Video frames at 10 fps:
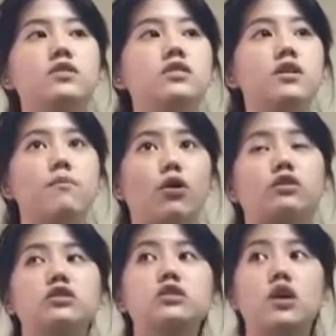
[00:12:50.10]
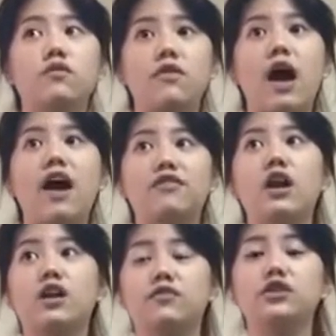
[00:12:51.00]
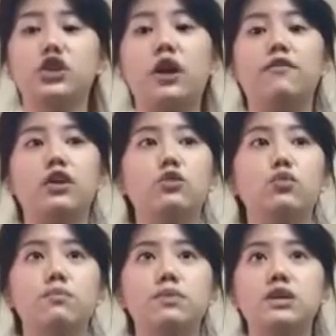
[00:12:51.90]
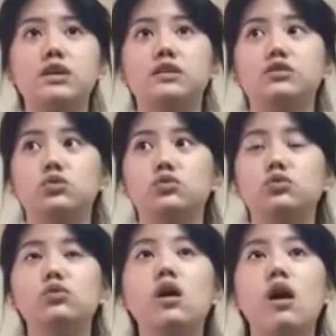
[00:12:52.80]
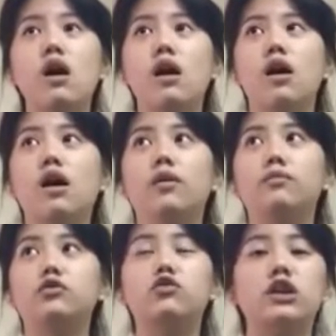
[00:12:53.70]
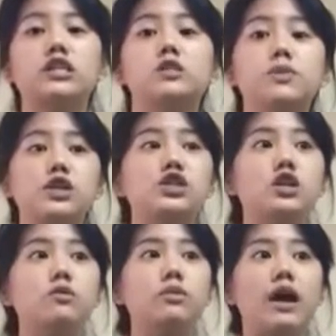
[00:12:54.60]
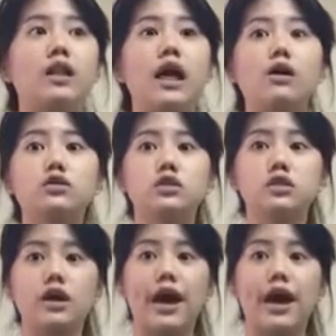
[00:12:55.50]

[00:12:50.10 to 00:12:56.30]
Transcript: the importance of having artificial gravity would be to create a spaceship that allows